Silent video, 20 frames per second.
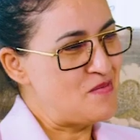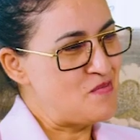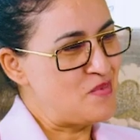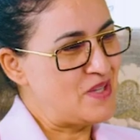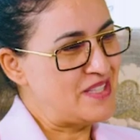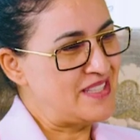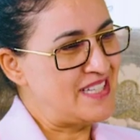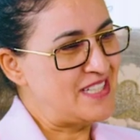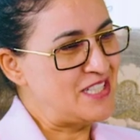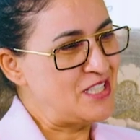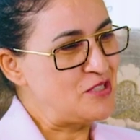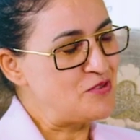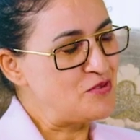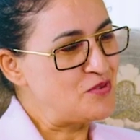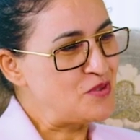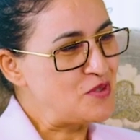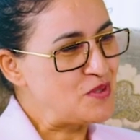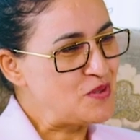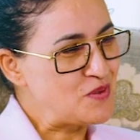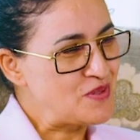But then
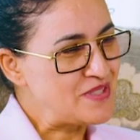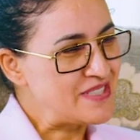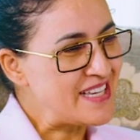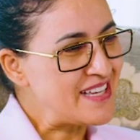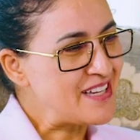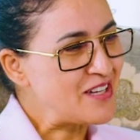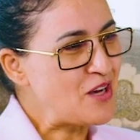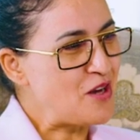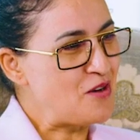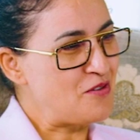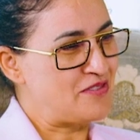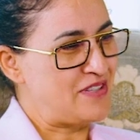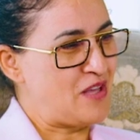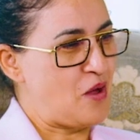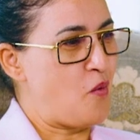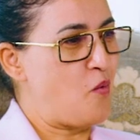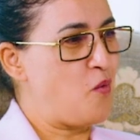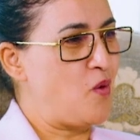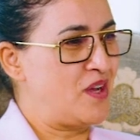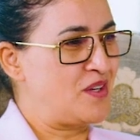if you take off
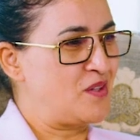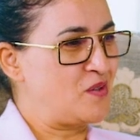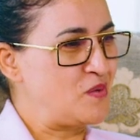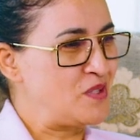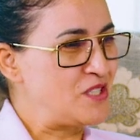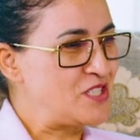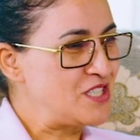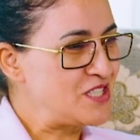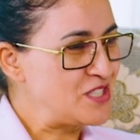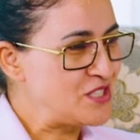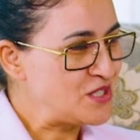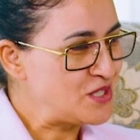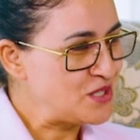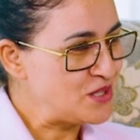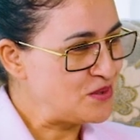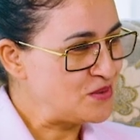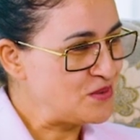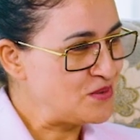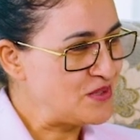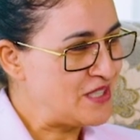that one, which is
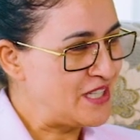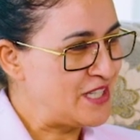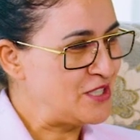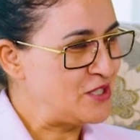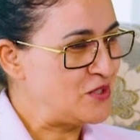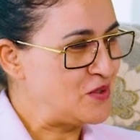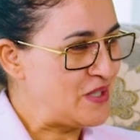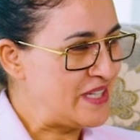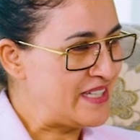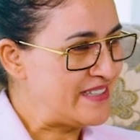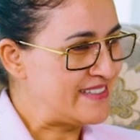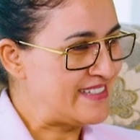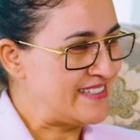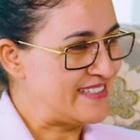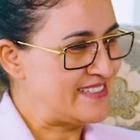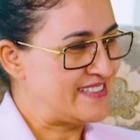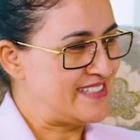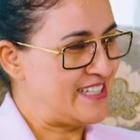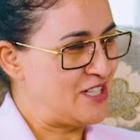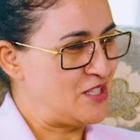you and your
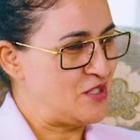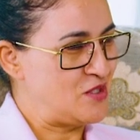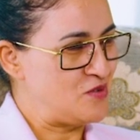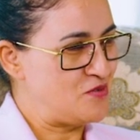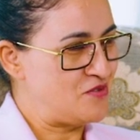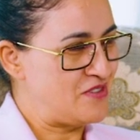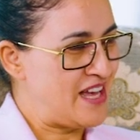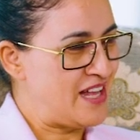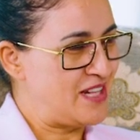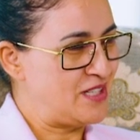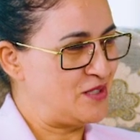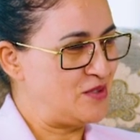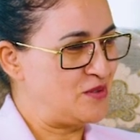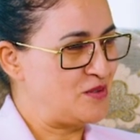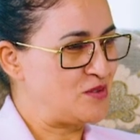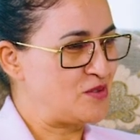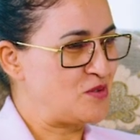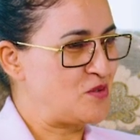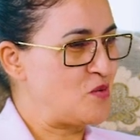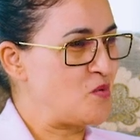ethics and your
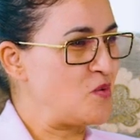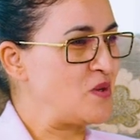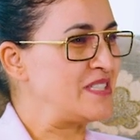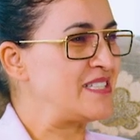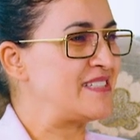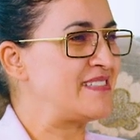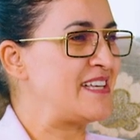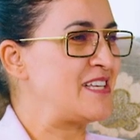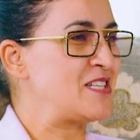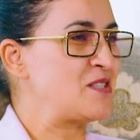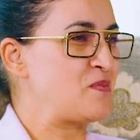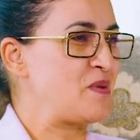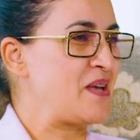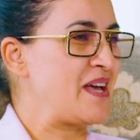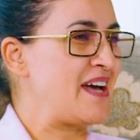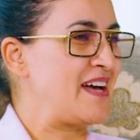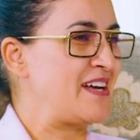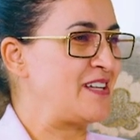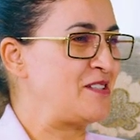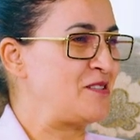values, what stays
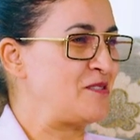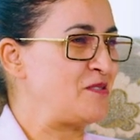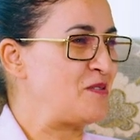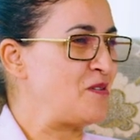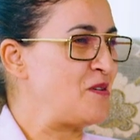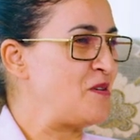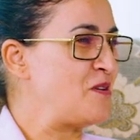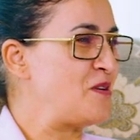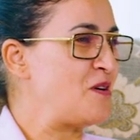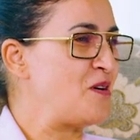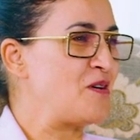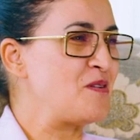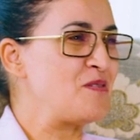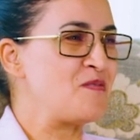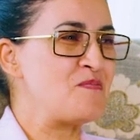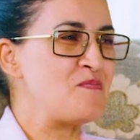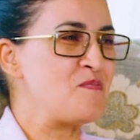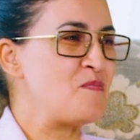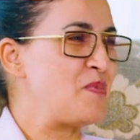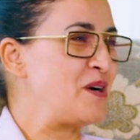behind you?
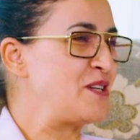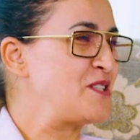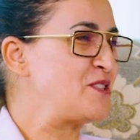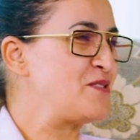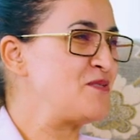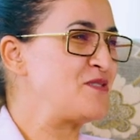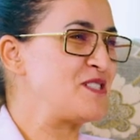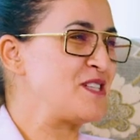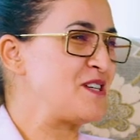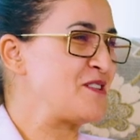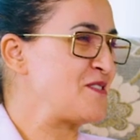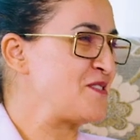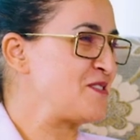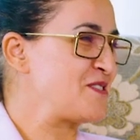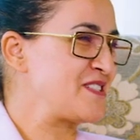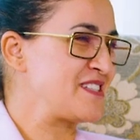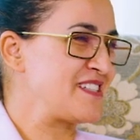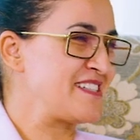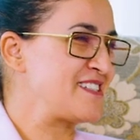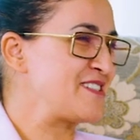Bunch of
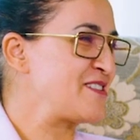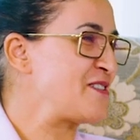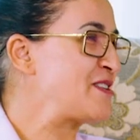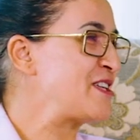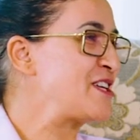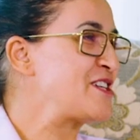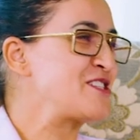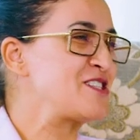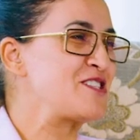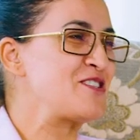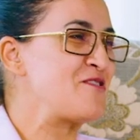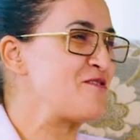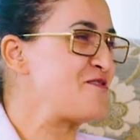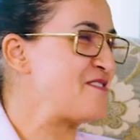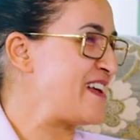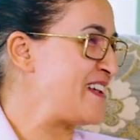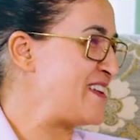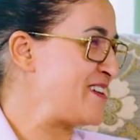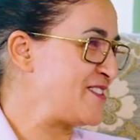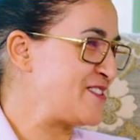zeros. So there's no
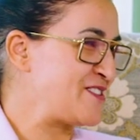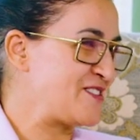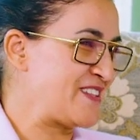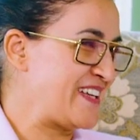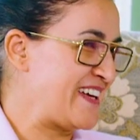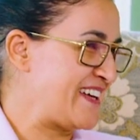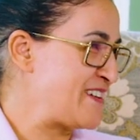value to that.